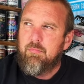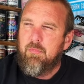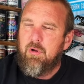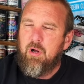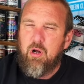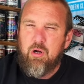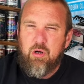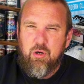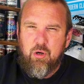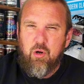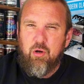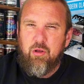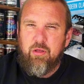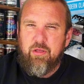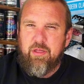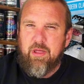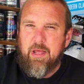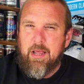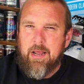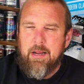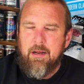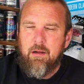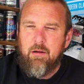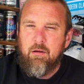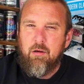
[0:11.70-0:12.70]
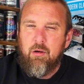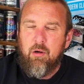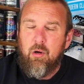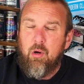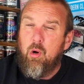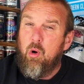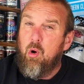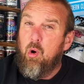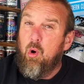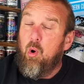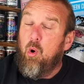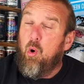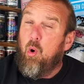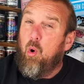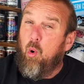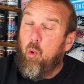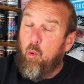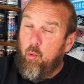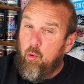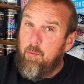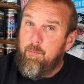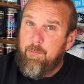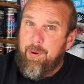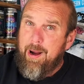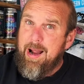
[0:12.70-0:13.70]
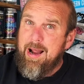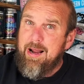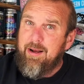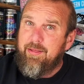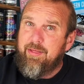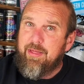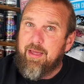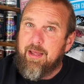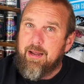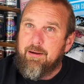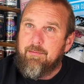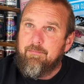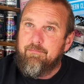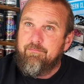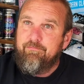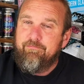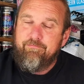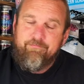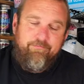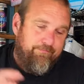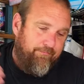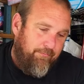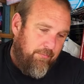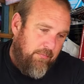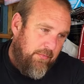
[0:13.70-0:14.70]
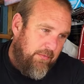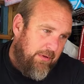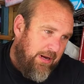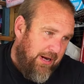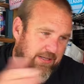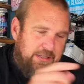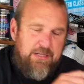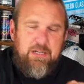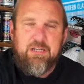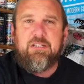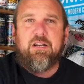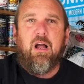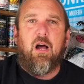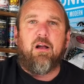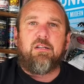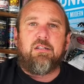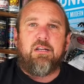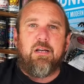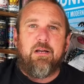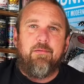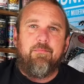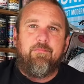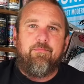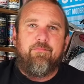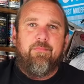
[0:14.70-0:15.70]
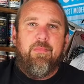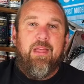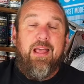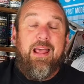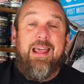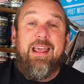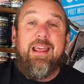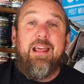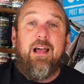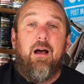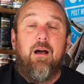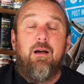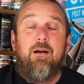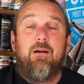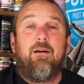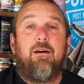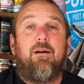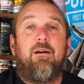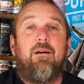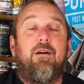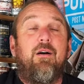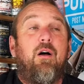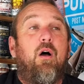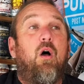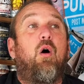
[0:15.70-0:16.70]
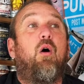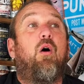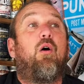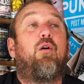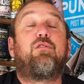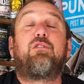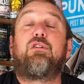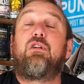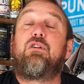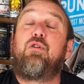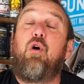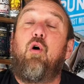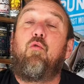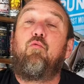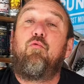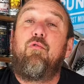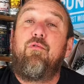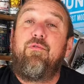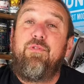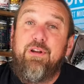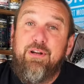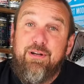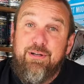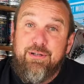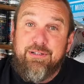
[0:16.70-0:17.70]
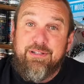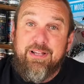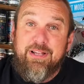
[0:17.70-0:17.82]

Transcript: a good thing or a bad thing? Let's discuss it here on Scott Reviews